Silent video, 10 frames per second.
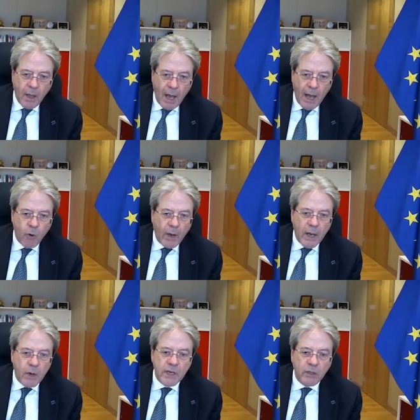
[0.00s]
how
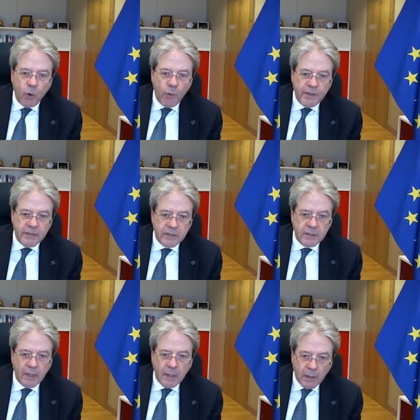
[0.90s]
can we do
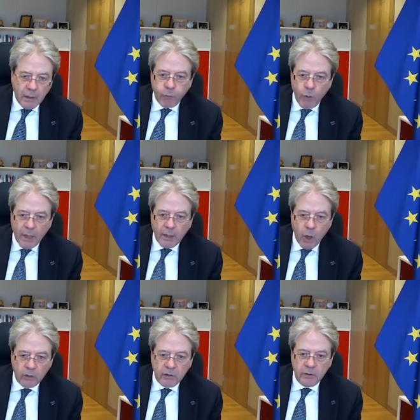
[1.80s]
this if we are
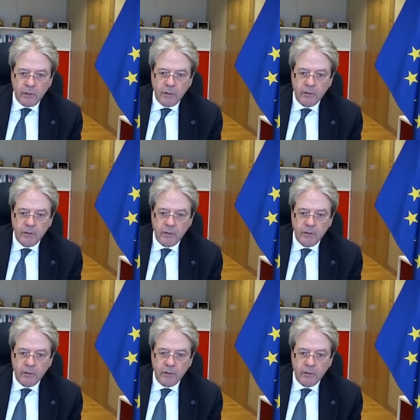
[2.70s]
not